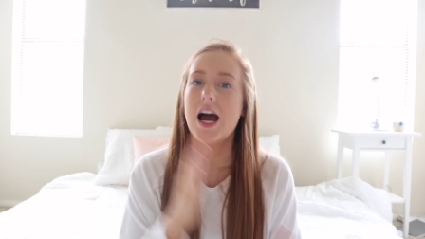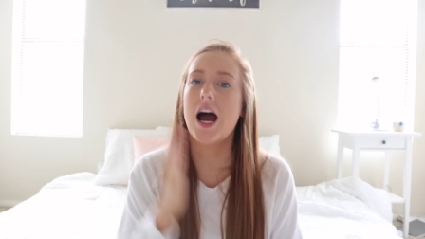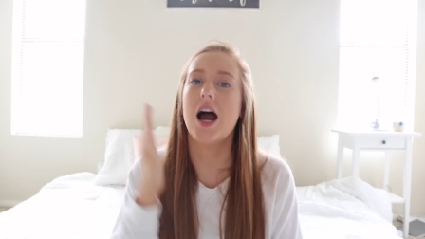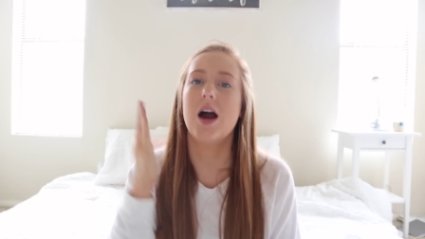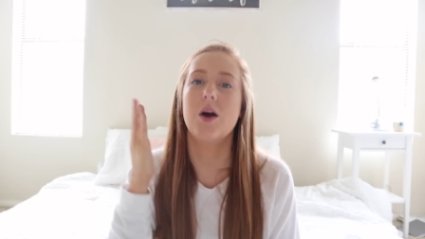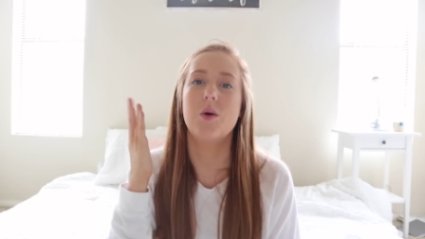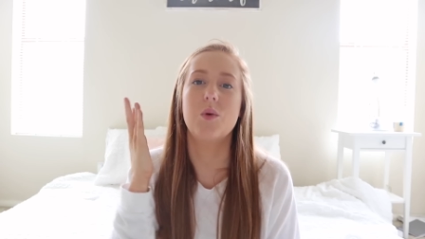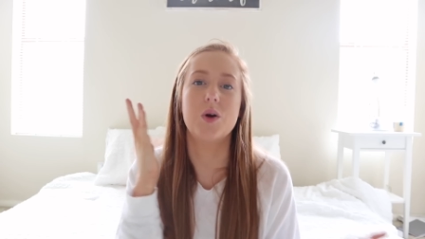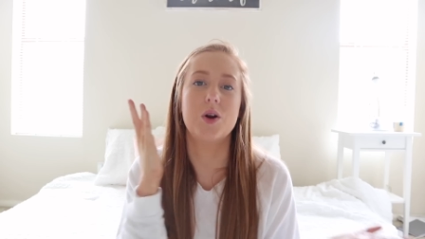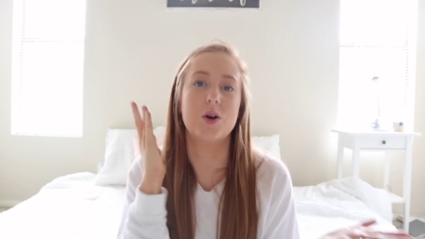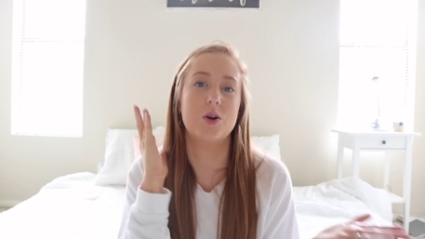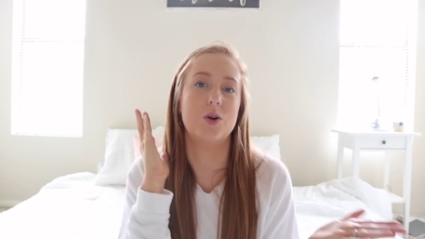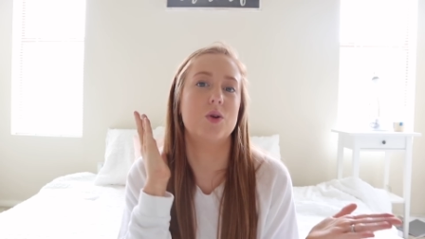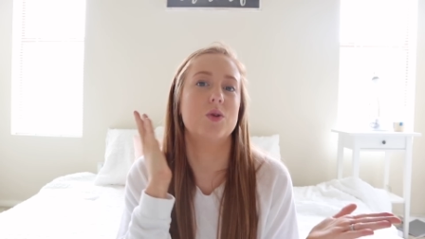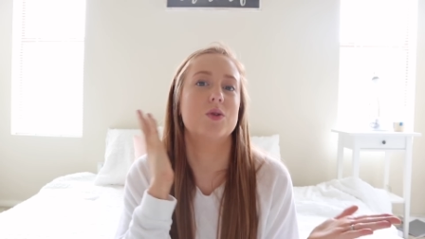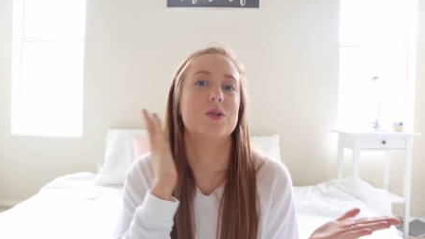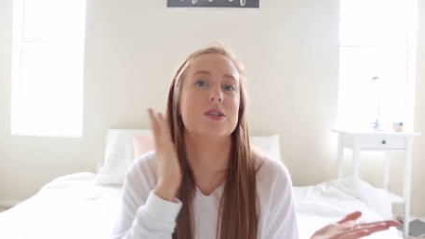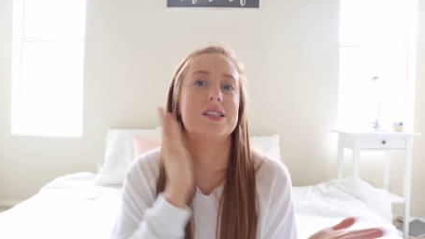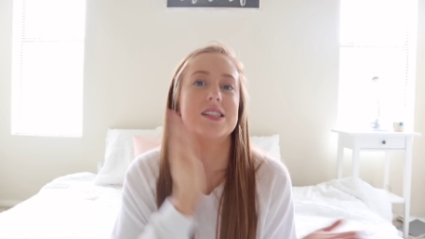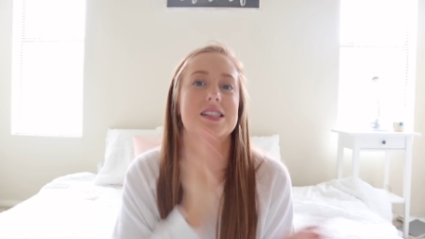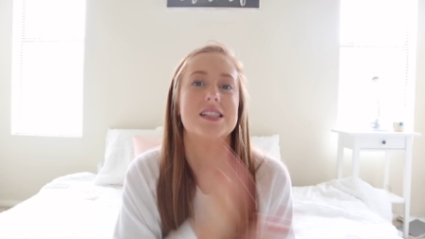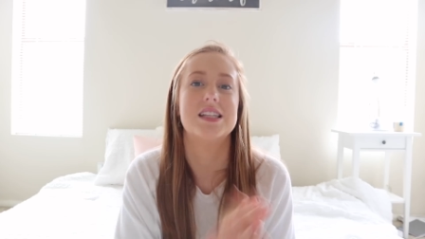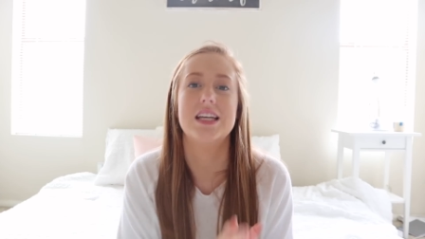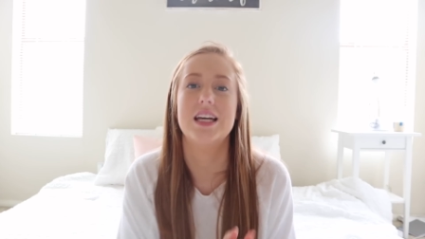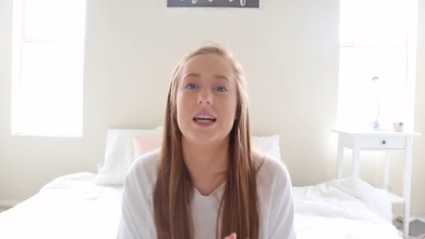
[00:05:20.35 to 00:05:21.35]
I want to go to
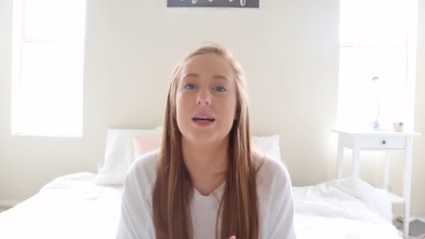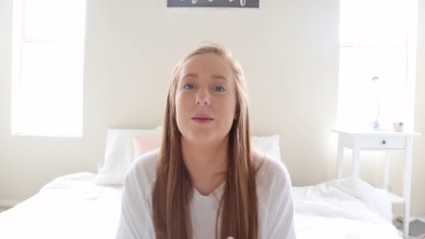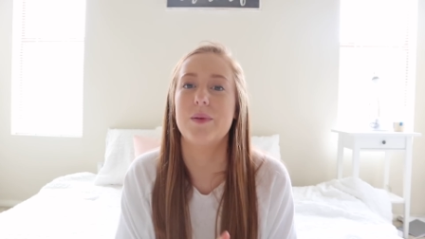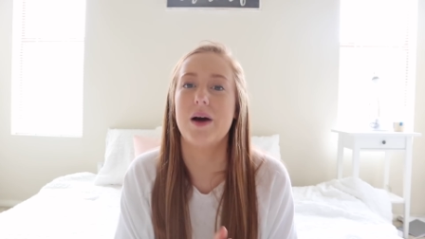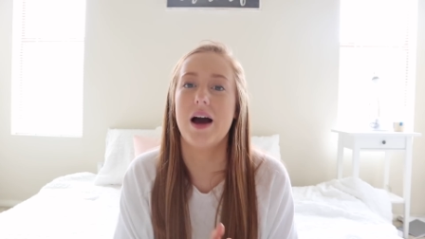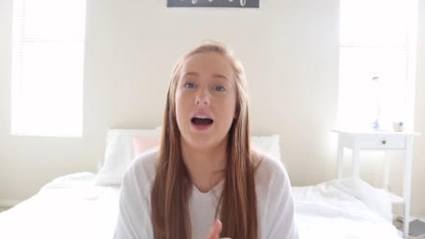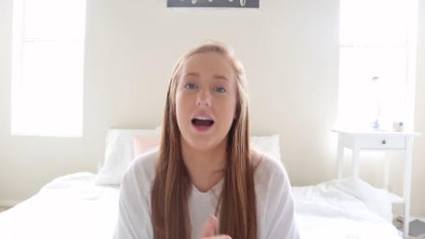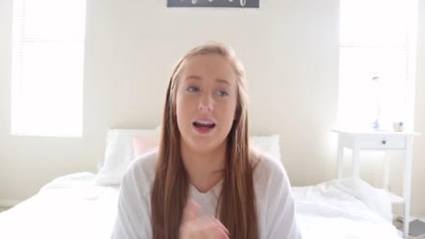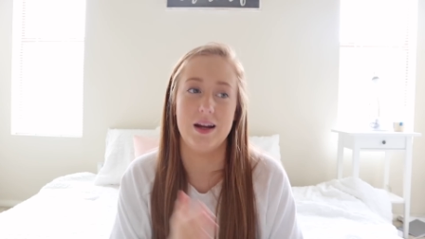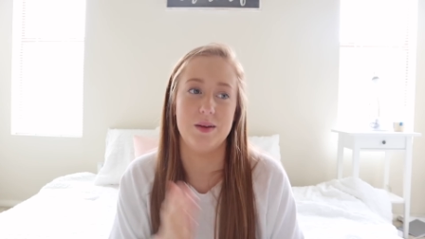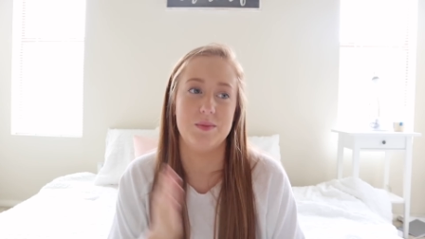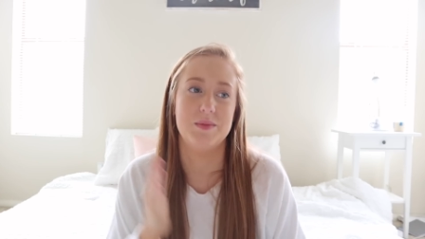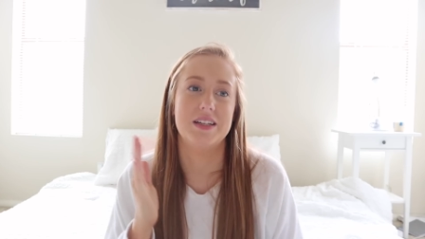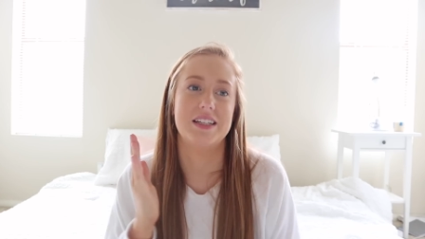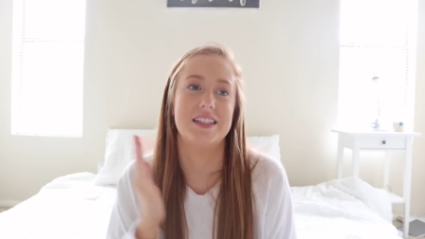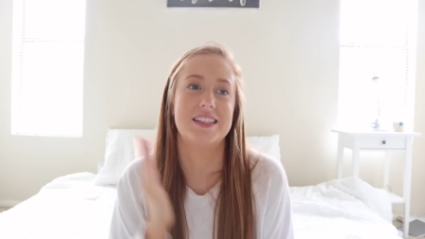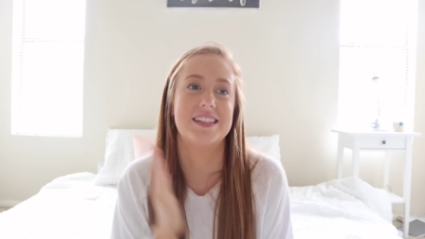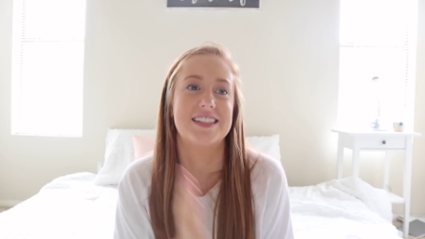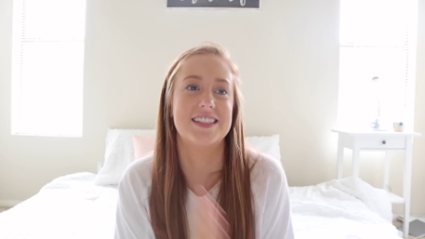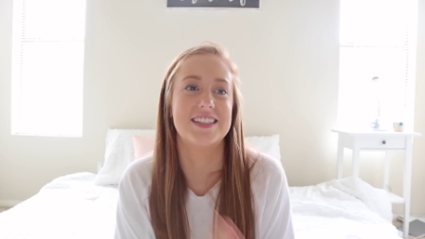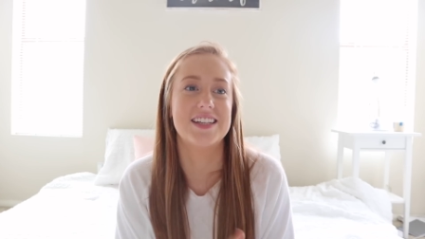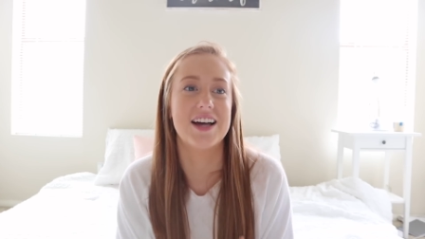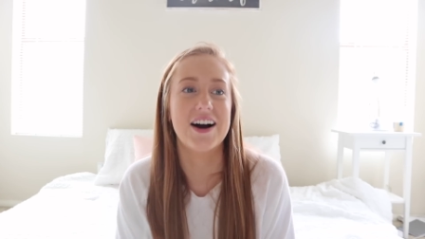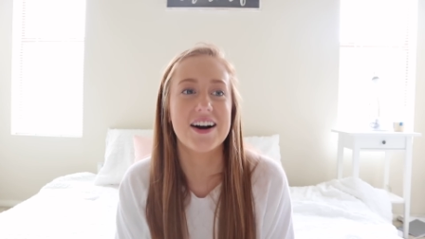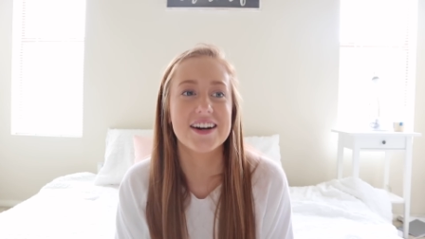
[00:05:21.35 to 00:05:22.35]
sleep. I am
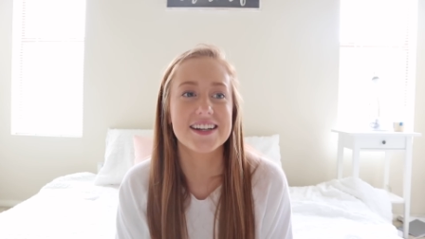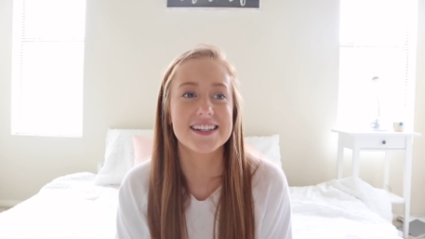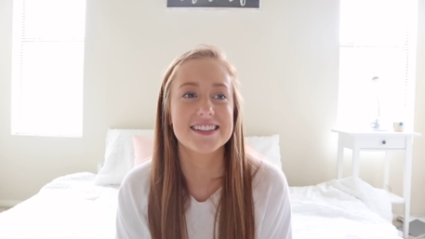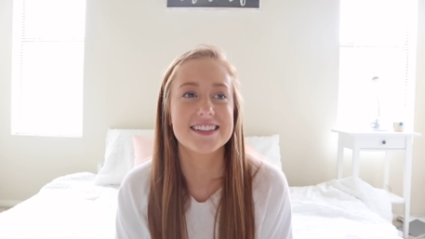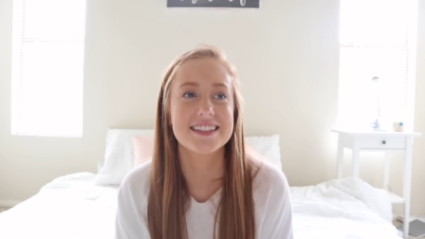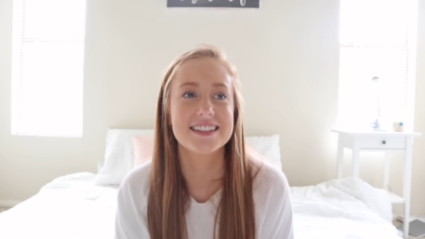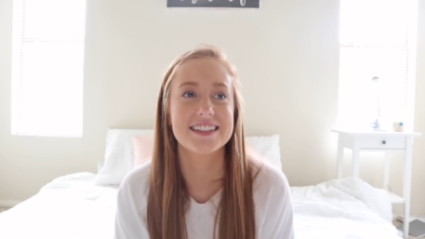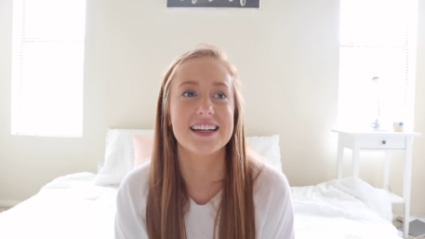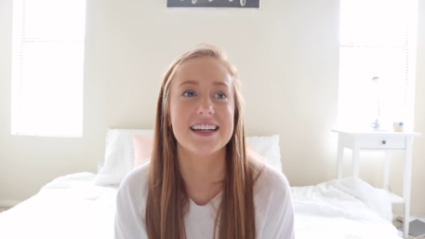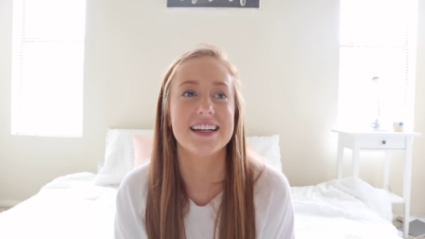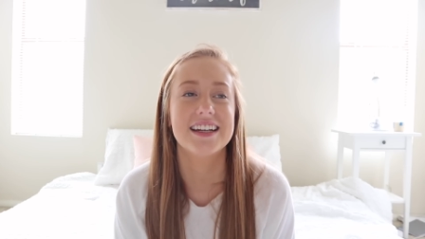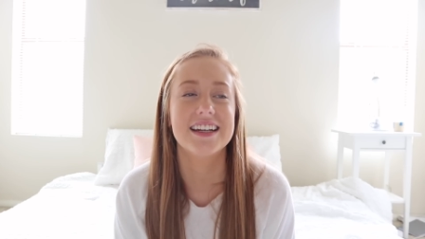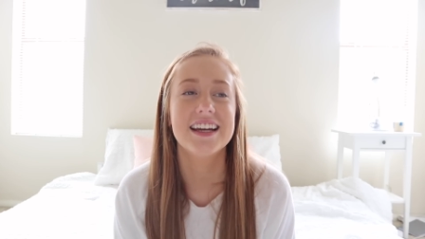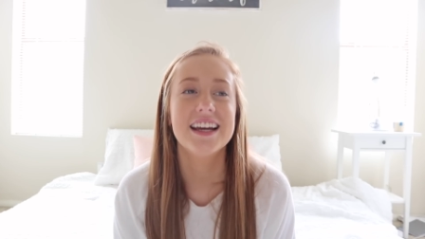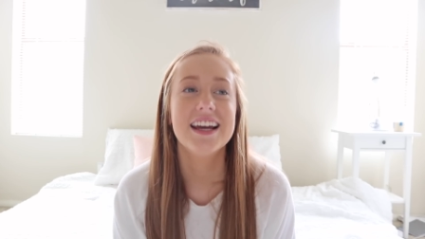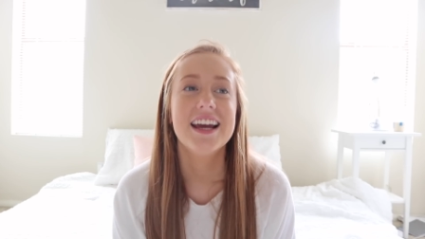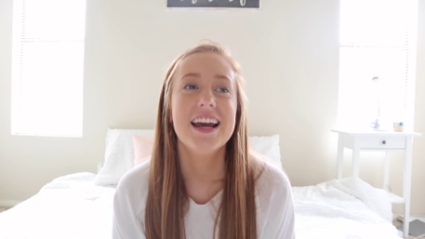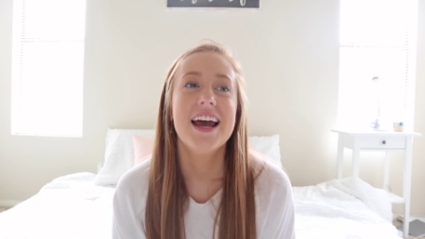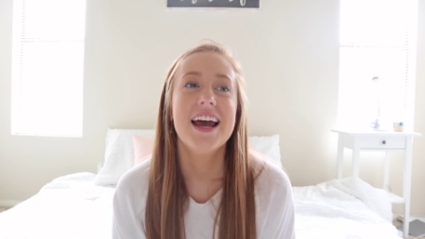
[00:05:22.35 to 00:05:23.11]
exhausted,